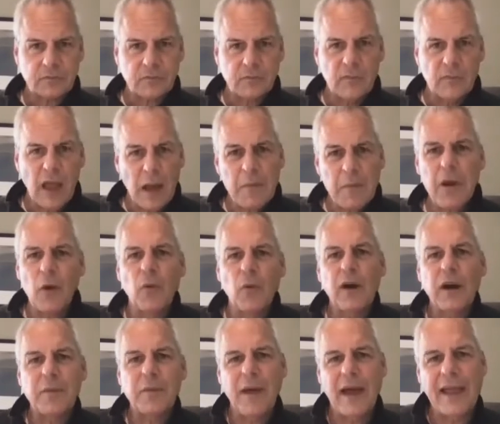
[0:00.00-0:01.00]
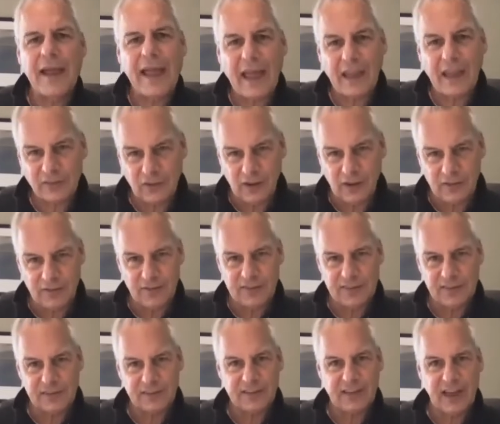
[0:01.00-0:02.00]
I'm going to work my ass off for
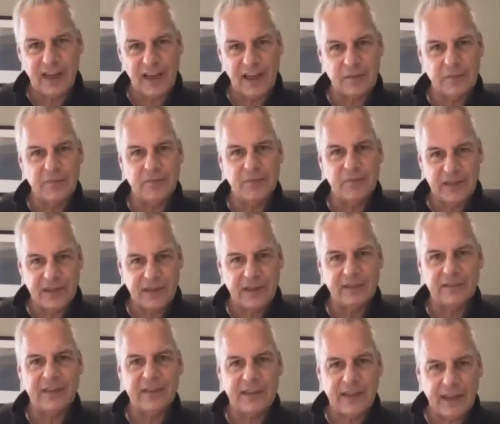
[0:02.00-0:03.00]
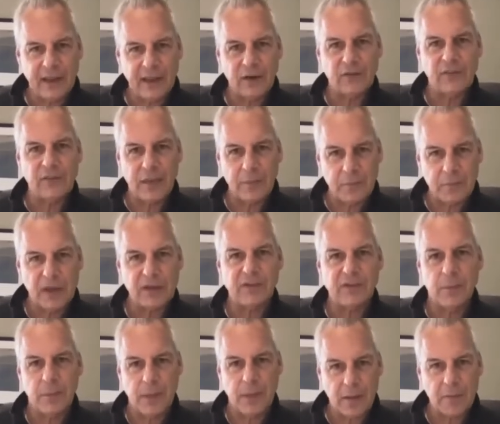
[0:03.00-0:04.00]
this guy because he cares that much
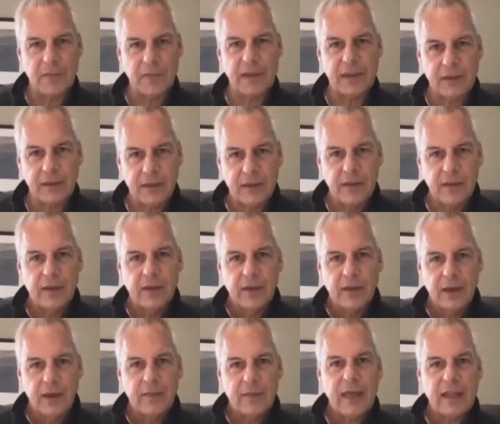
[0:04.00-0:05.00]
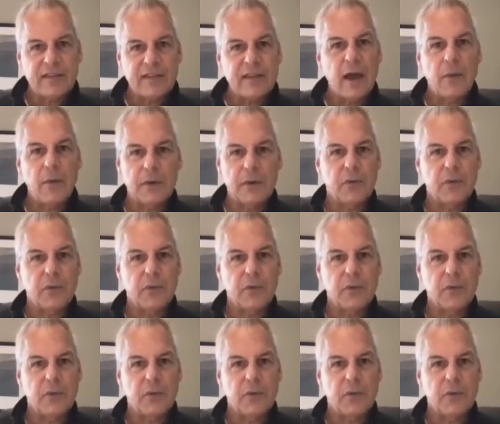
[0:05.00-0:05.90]
about me. And that's how it works.